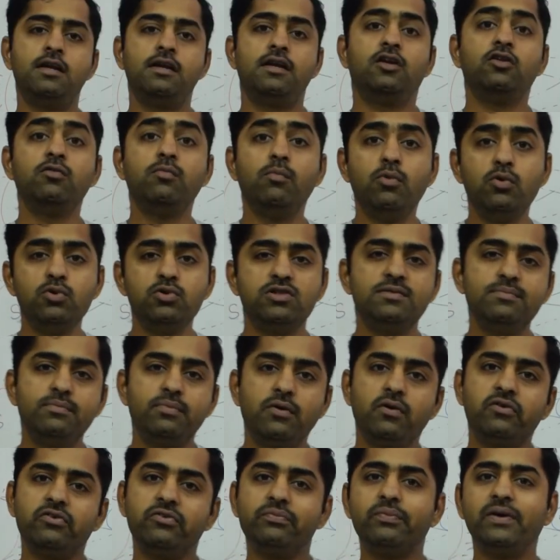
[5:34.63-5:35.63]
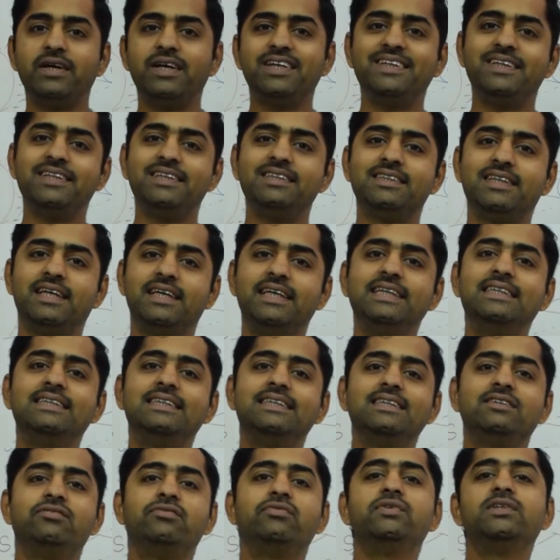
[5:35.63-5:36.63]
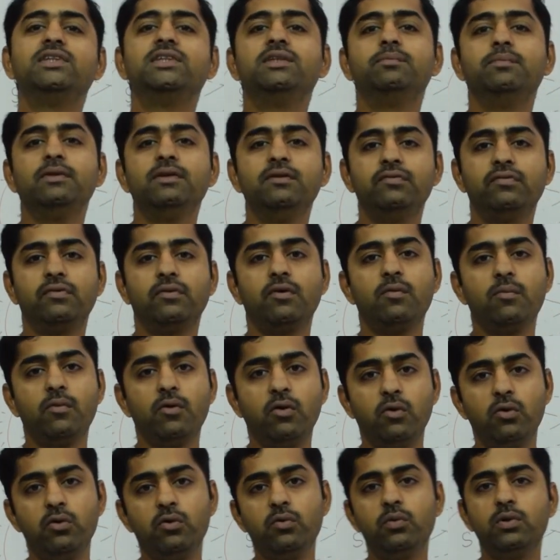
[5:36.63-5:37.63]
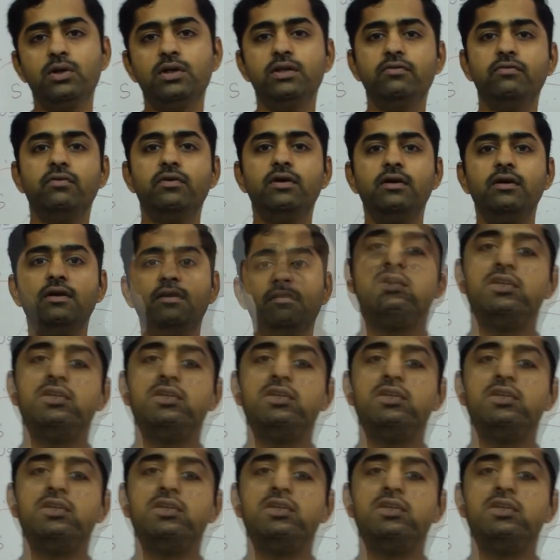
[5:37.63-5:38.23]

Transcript: Now the most important part is it visible from all over the world?